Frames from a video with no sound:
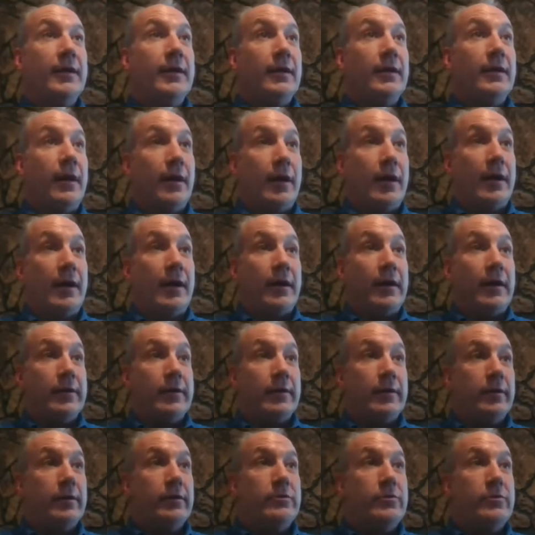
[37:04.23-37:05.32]
Uh,
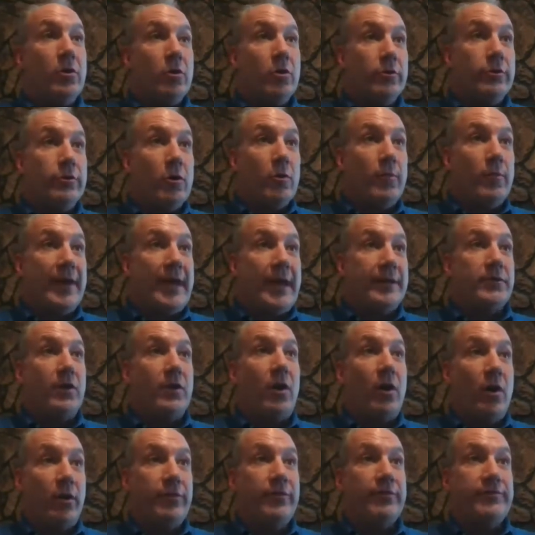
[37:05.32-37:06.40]
no, nobody has
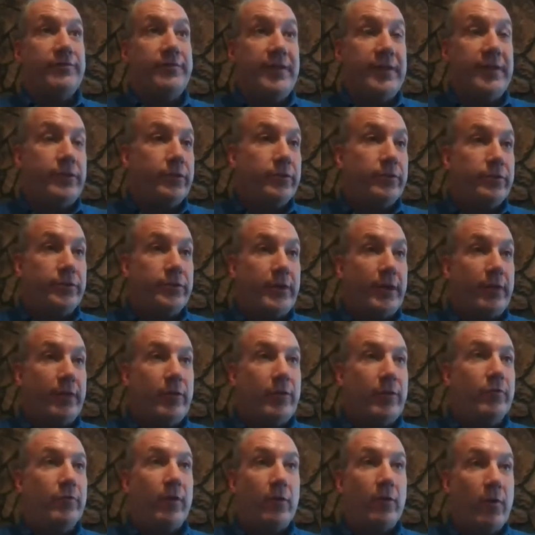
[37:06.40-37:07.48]
all the features that
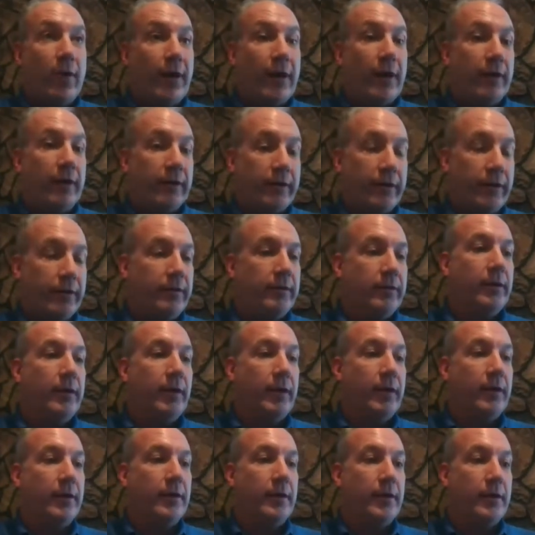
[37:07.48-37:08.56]
we required,
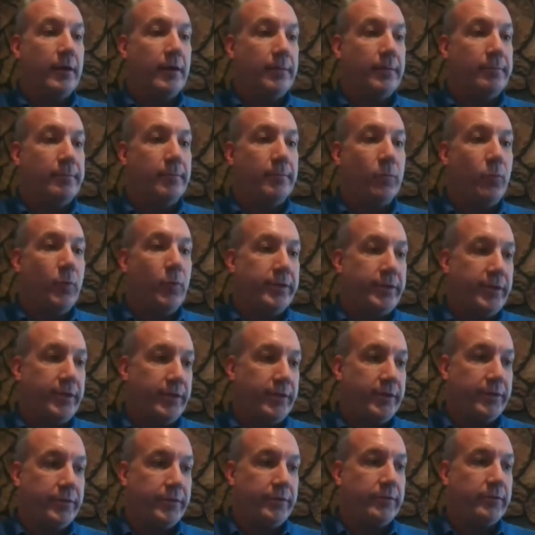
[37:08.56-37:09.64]
um, which for
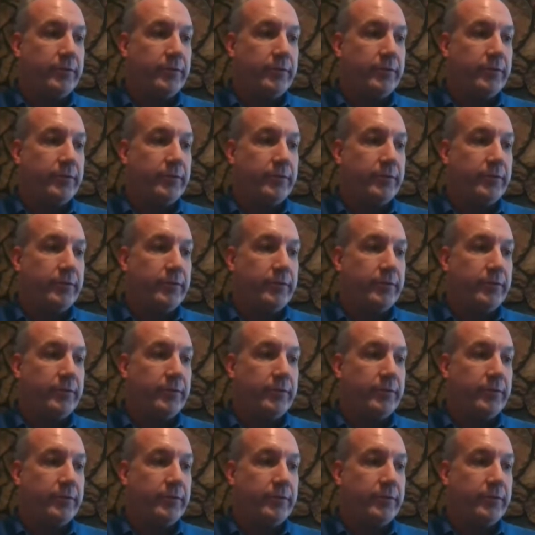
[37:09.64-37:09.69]
is